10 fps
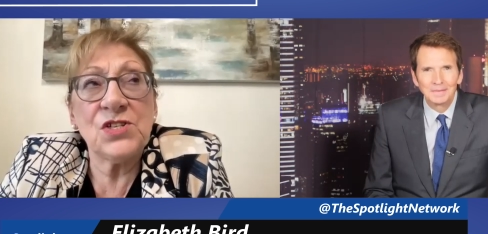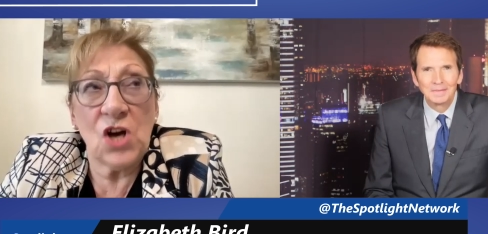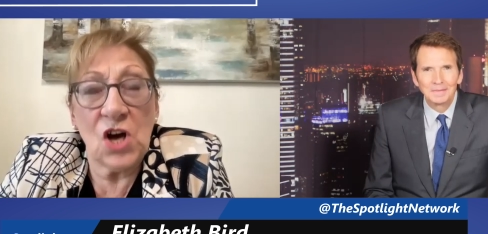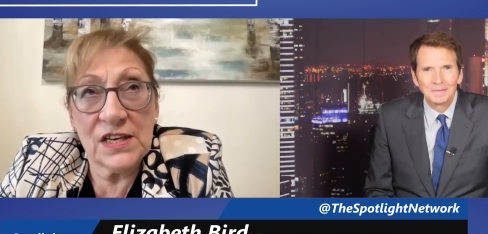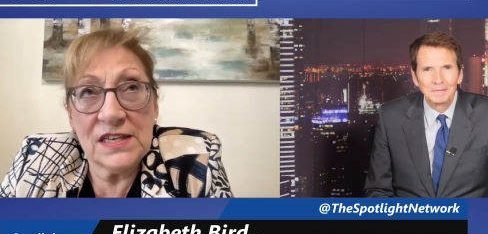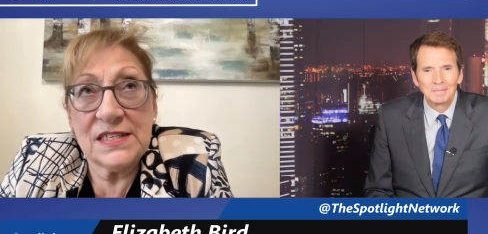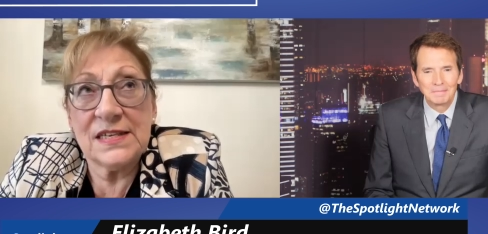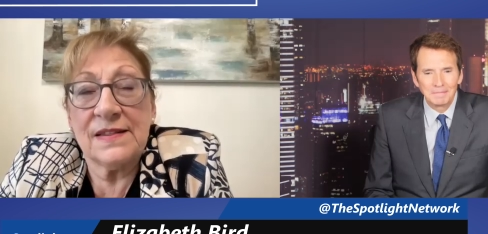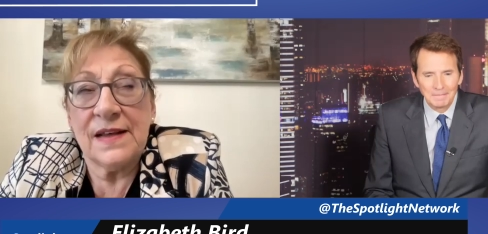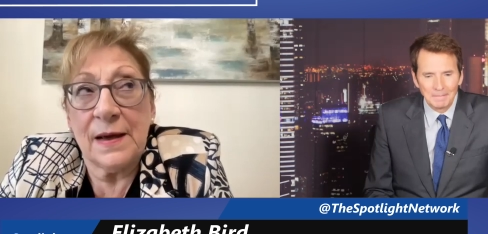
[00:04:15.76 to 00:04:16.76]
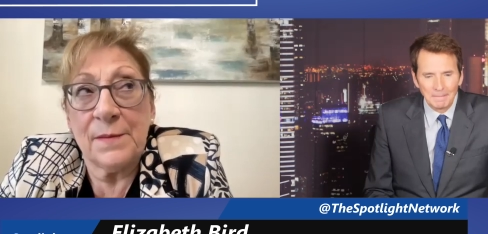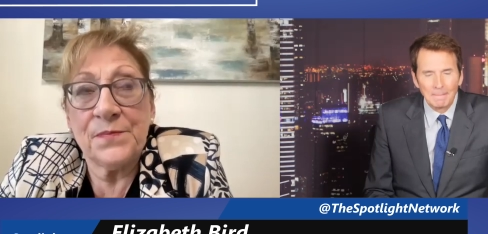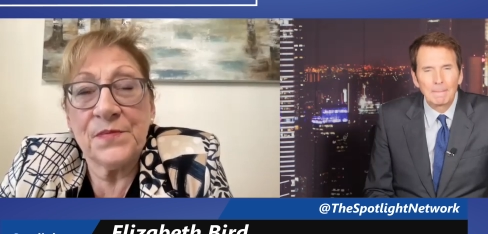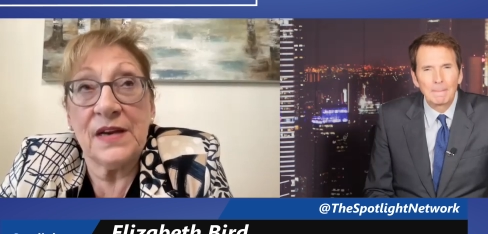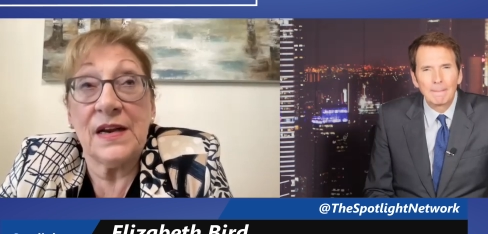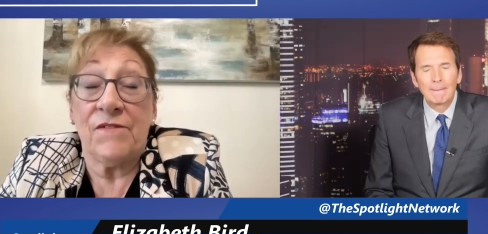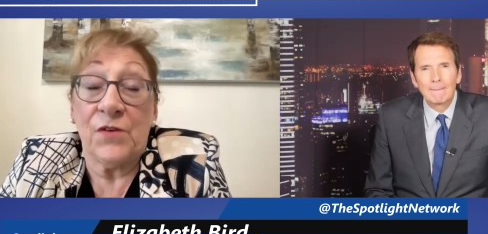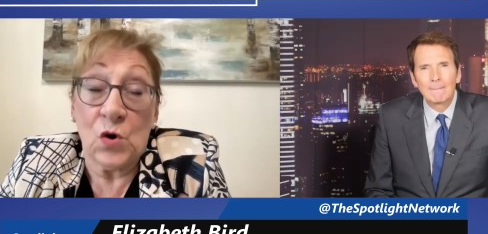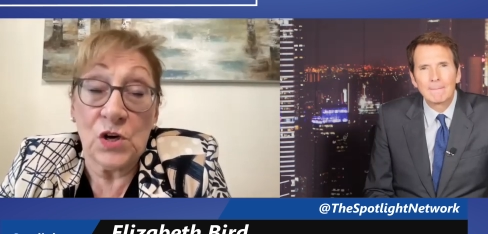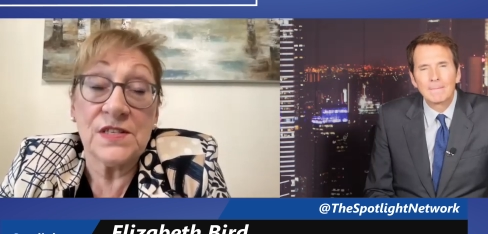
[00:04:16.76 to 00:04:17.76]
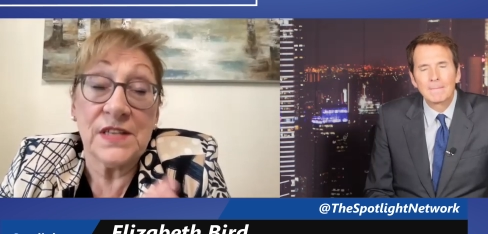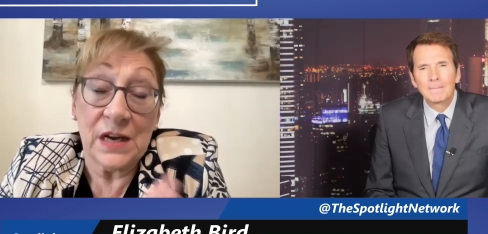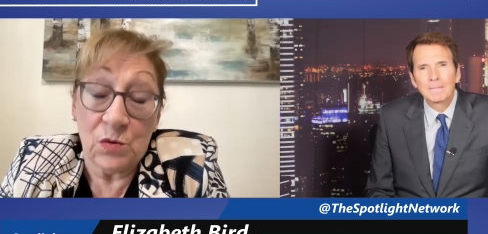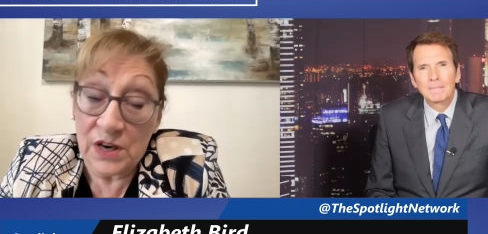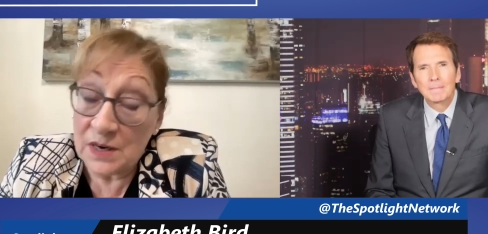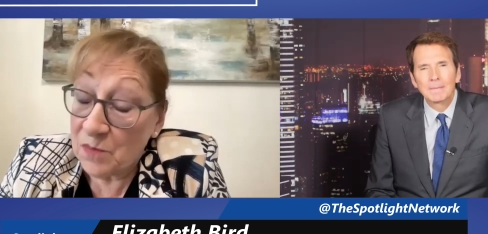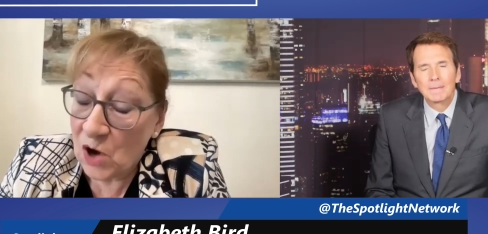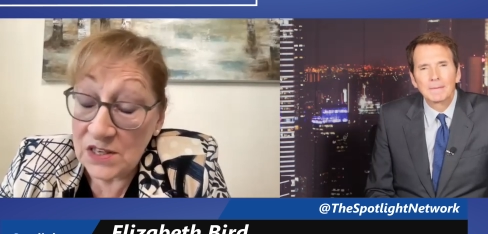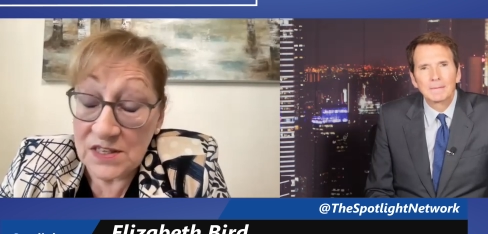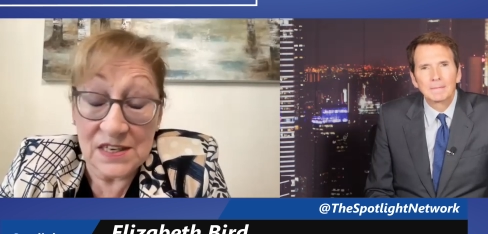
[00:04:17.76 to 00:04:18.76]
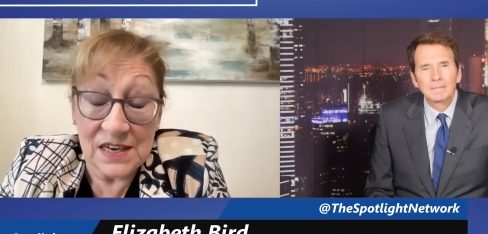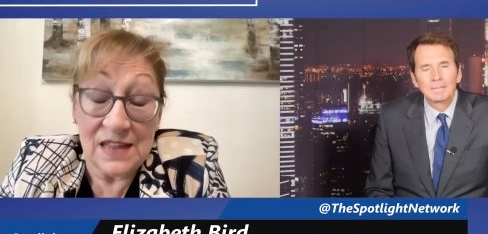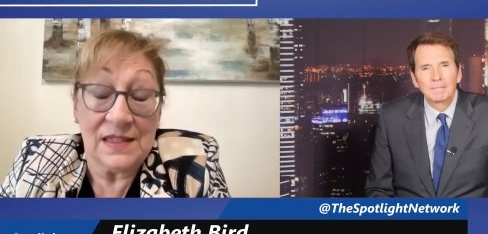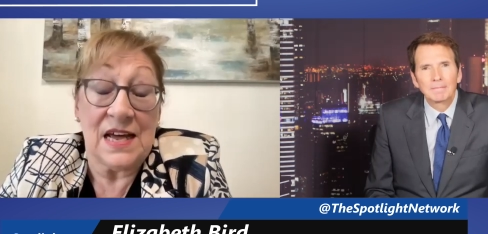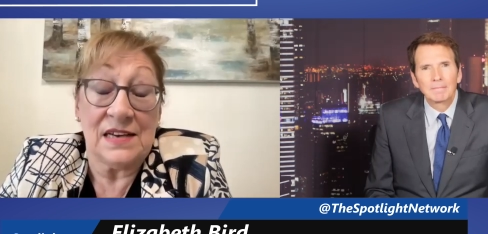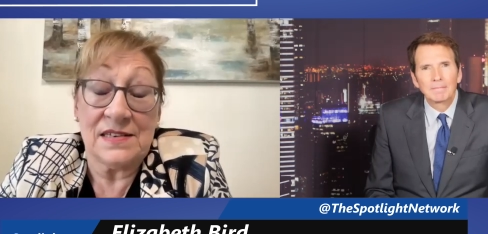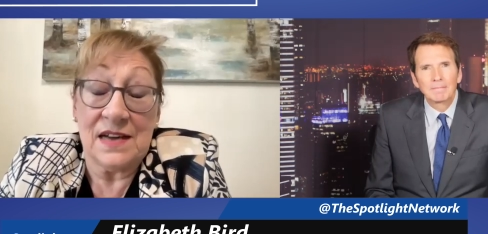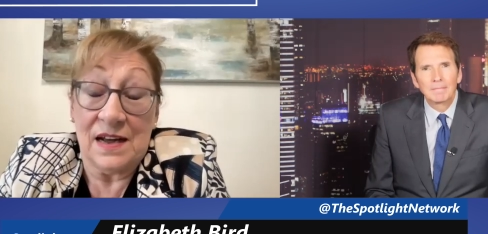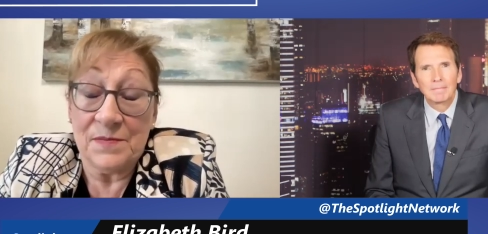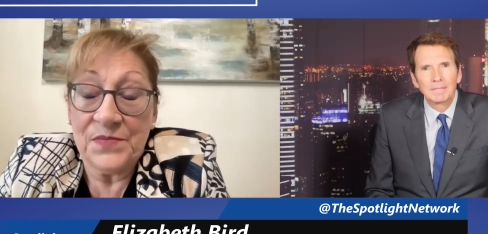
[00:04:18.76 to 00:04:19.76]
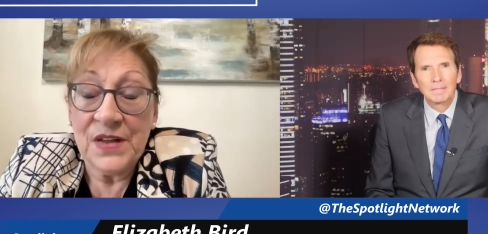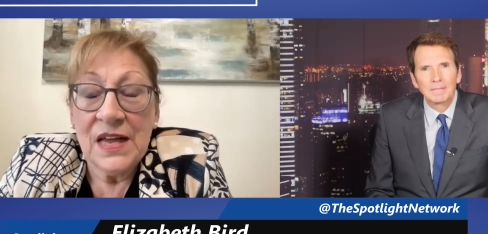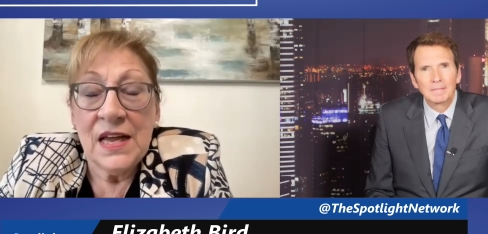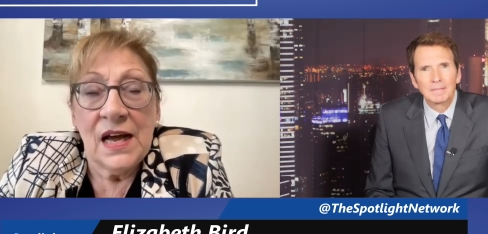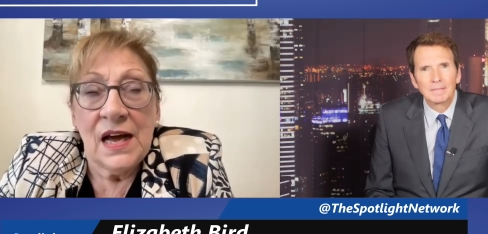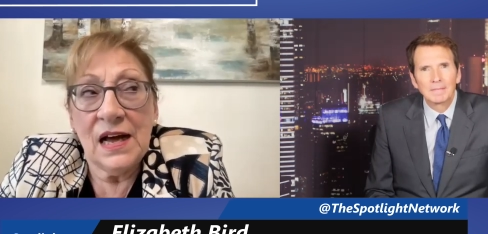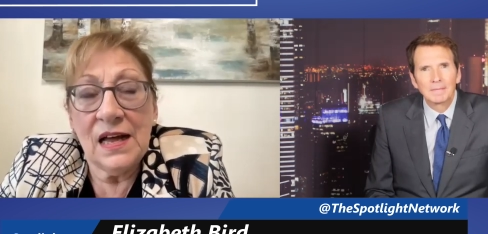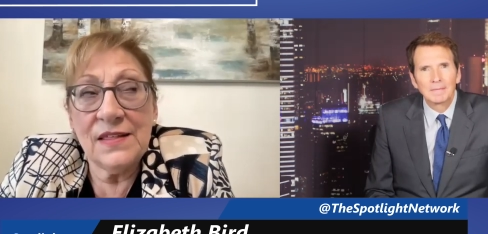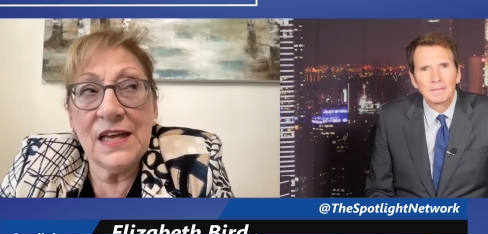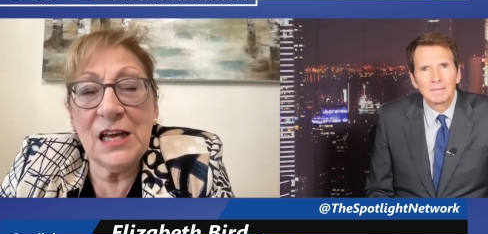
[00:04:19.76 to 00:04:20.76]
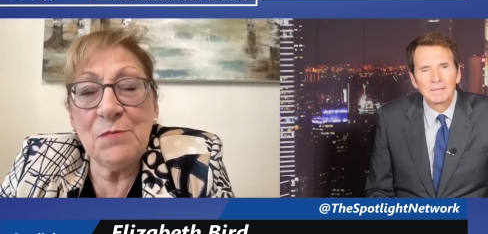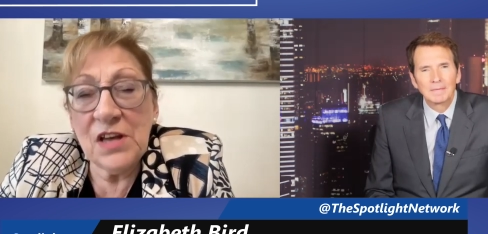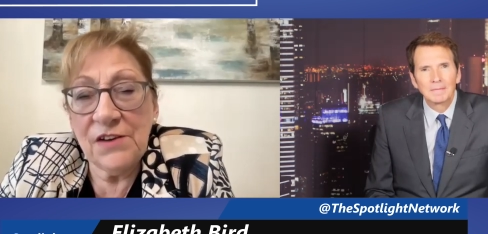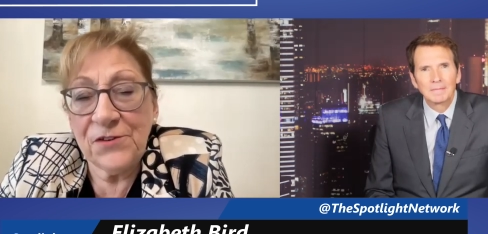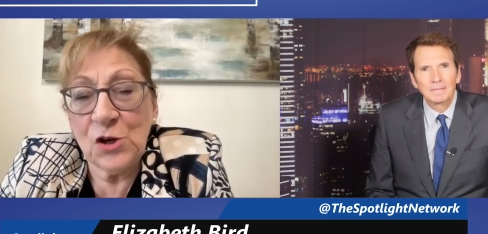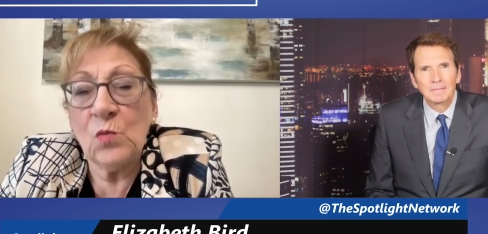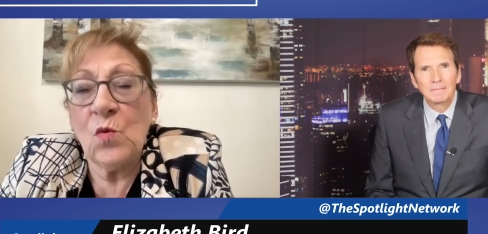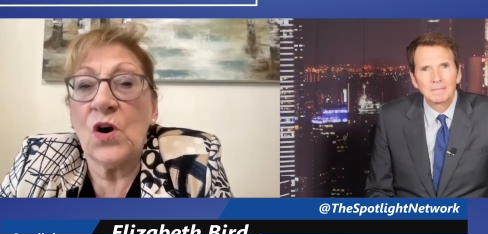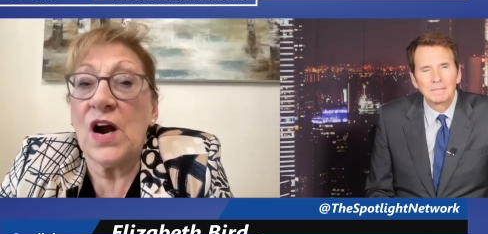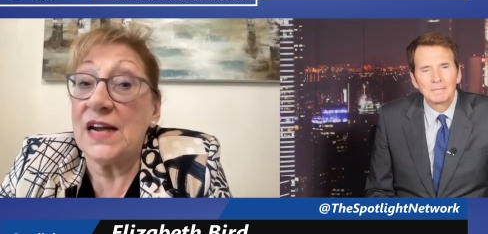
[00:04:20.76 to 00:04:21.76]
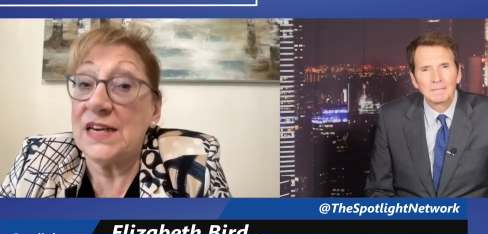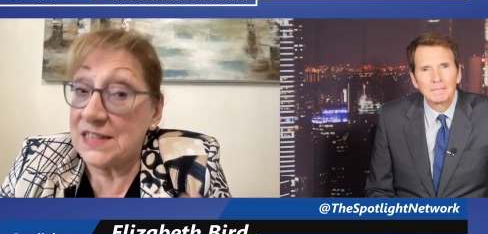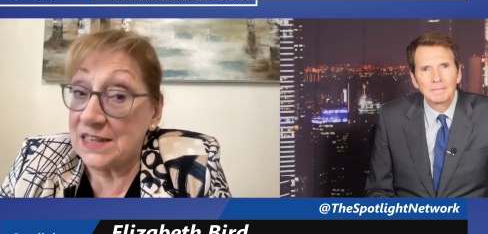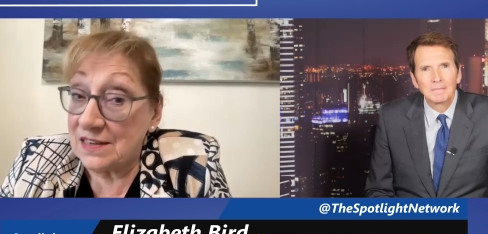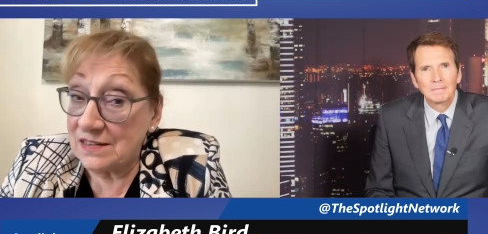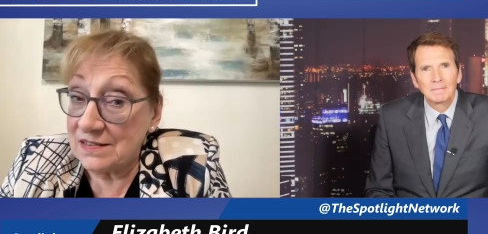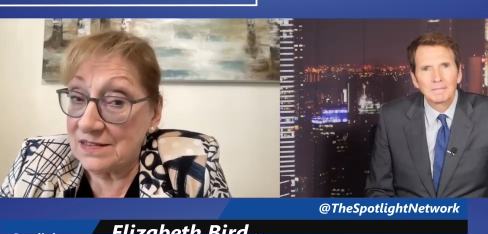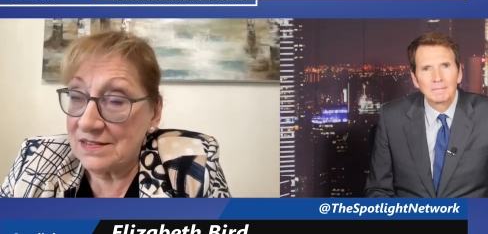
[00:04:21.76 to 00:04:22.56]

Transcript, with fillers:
Speaker 1: talking to them, and of course, they were in Boston at that time, they gave me a few more ideas.